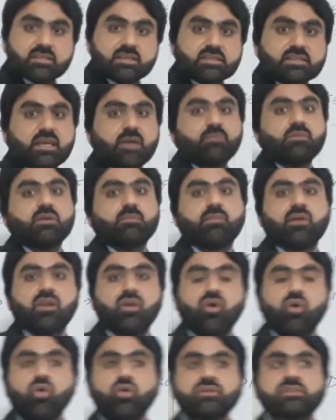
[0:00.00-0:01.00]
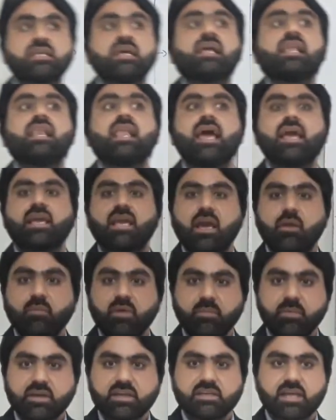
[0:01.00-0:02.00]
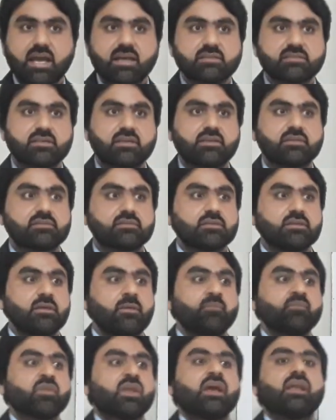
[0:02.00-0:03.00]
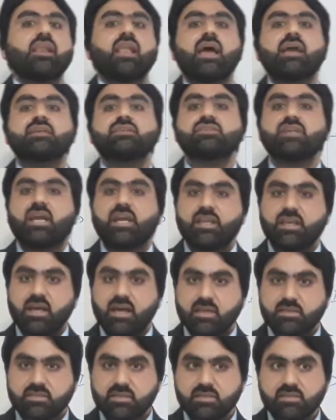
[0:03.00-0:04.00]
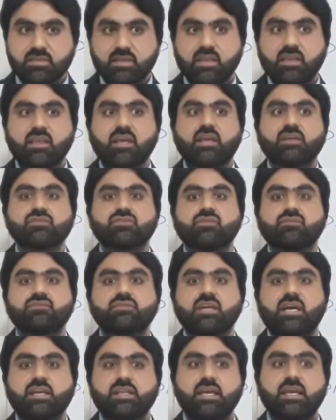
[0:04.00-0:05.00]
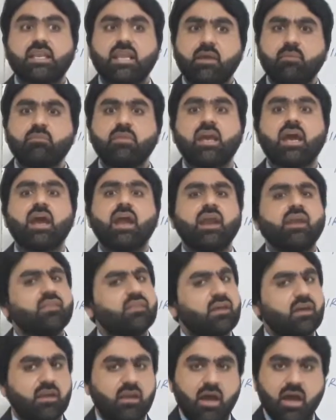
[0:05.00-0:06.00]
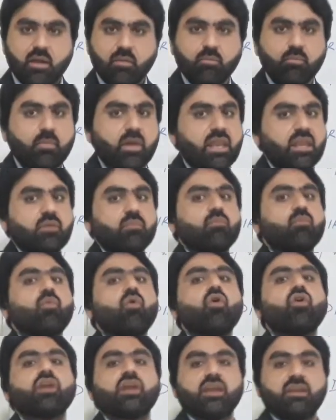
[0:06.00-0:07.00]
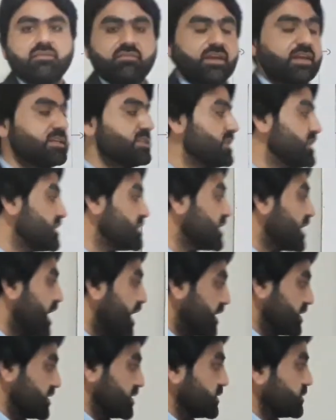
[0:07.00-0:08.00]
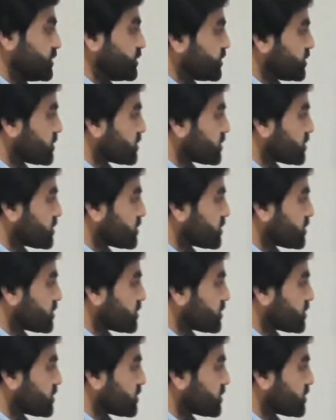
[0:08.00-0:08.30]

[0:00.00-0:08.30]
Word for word: susceptible host like amoebic dysentery, like giardiasis in case of giardia lamblia and there are many more infectious agents.